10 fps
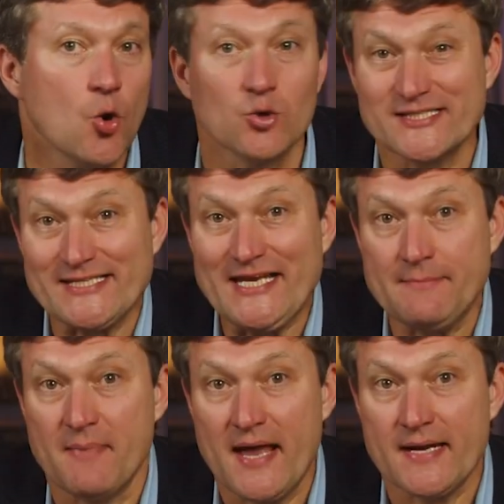or
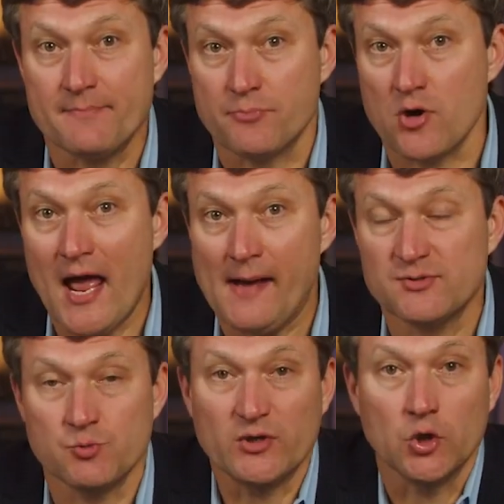seen beta
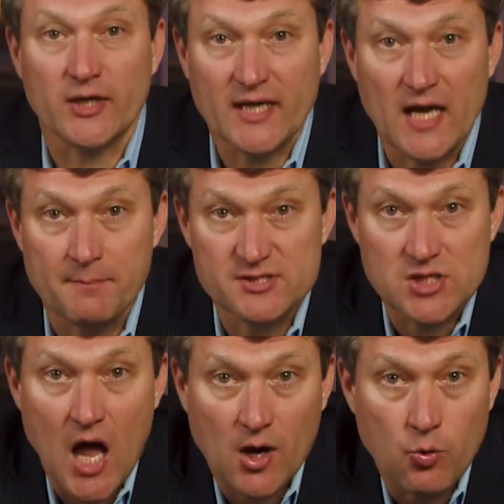perhaps when looking up a
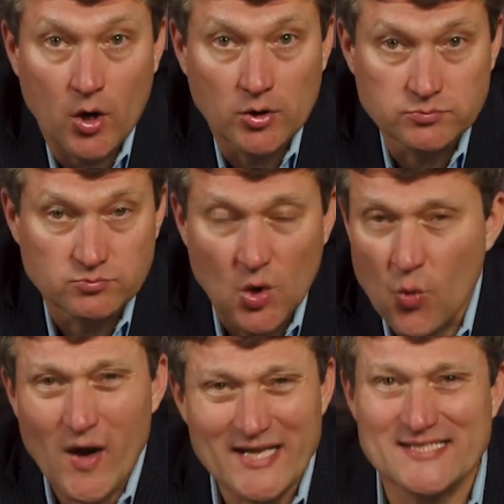stock quote.
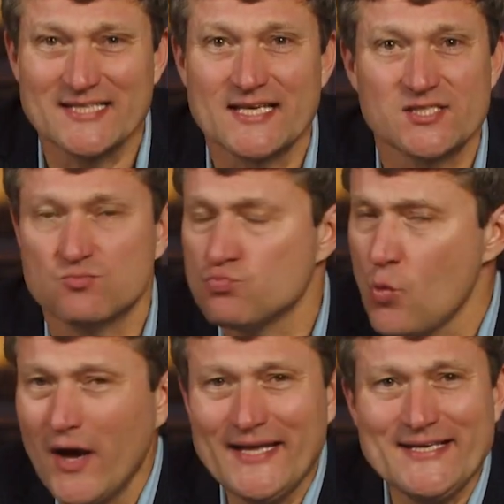What is this?
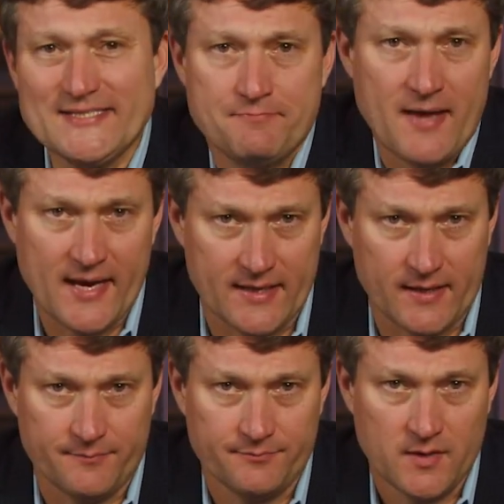What is beta?
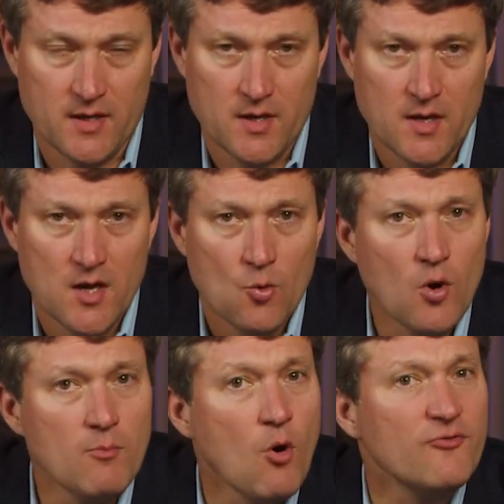
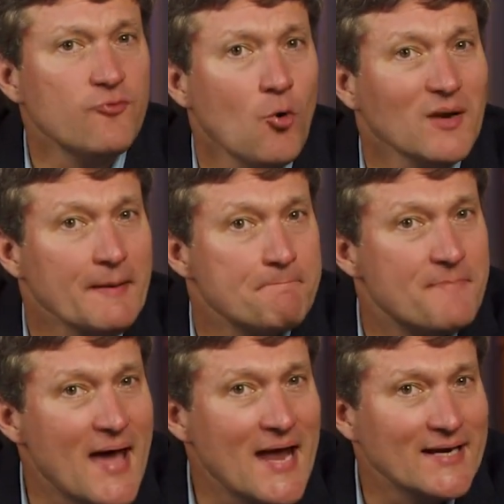Well, more formally,
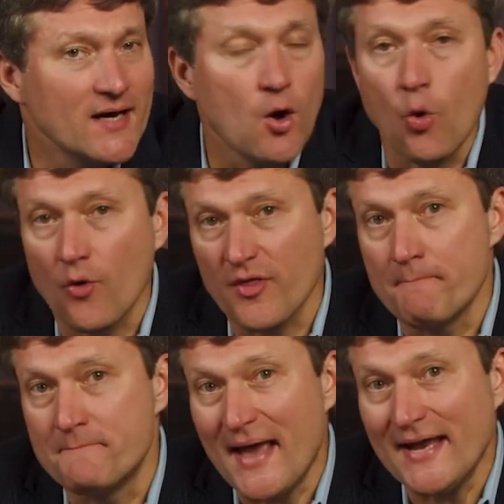beta, or the
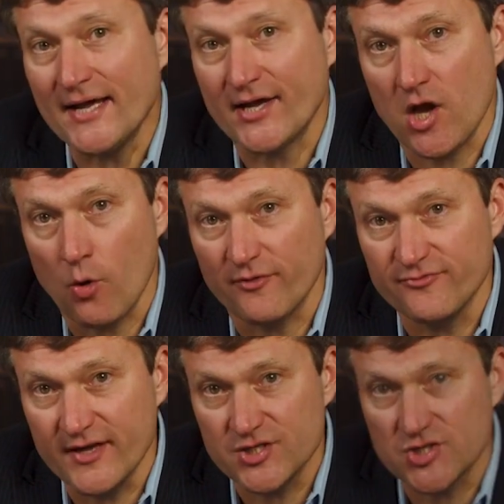beta
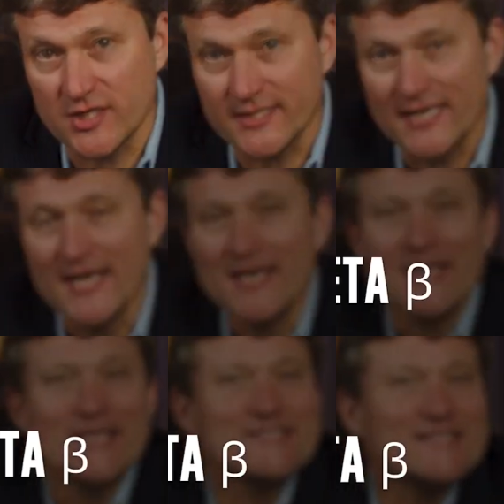coefficient,
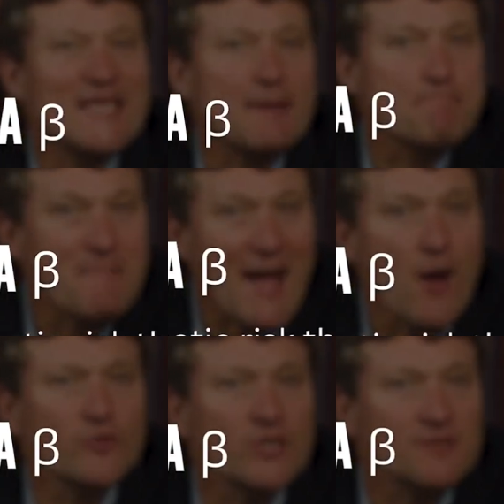is the
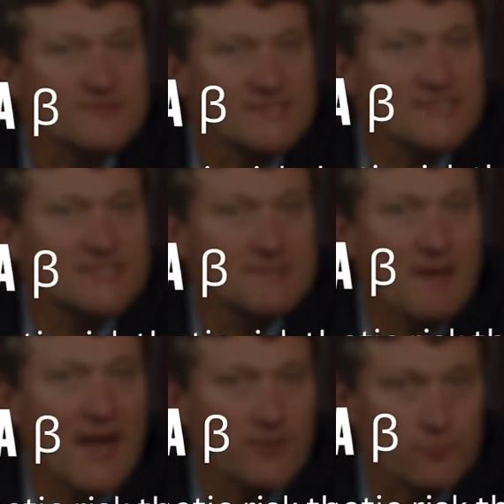amount of
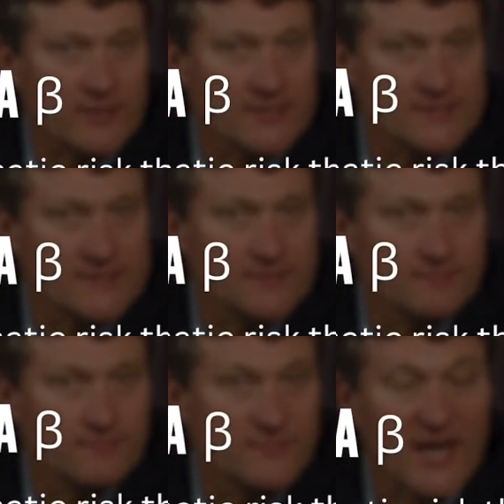systematic risk
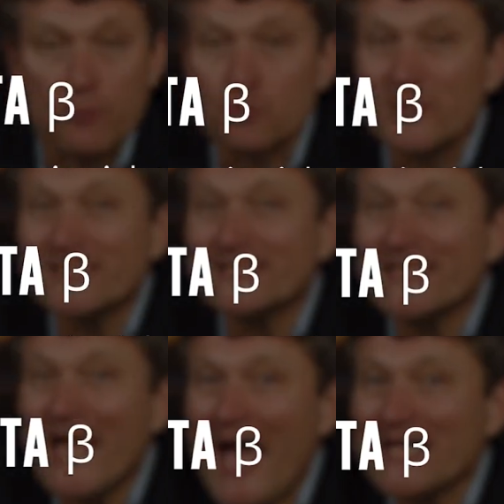that a
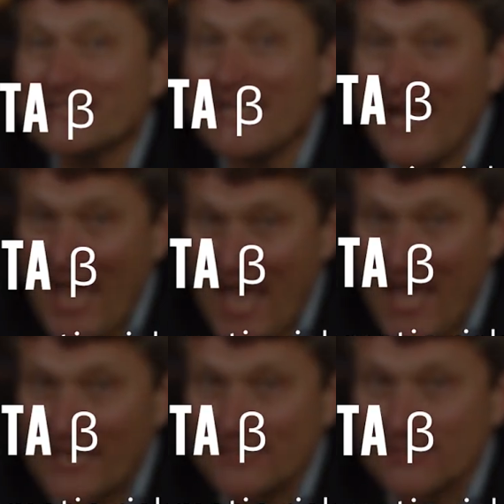risky asset
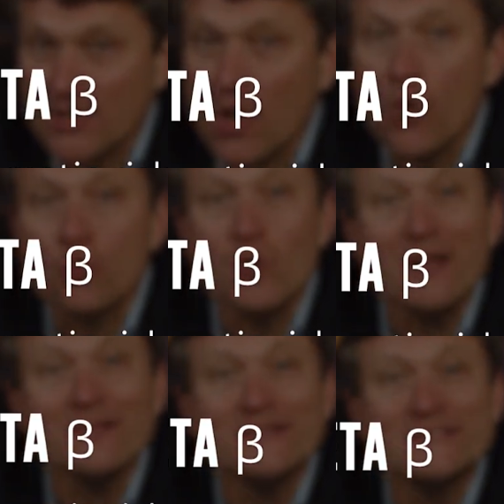has
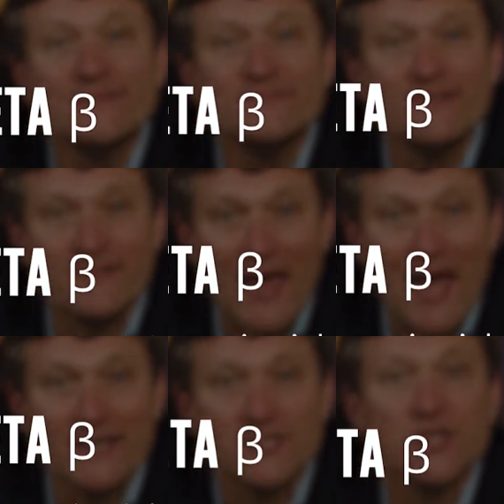relative to
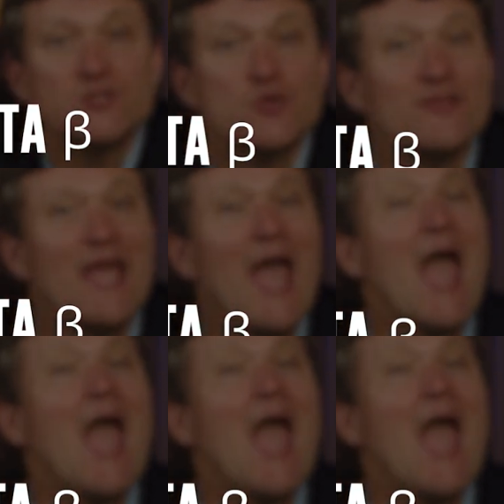the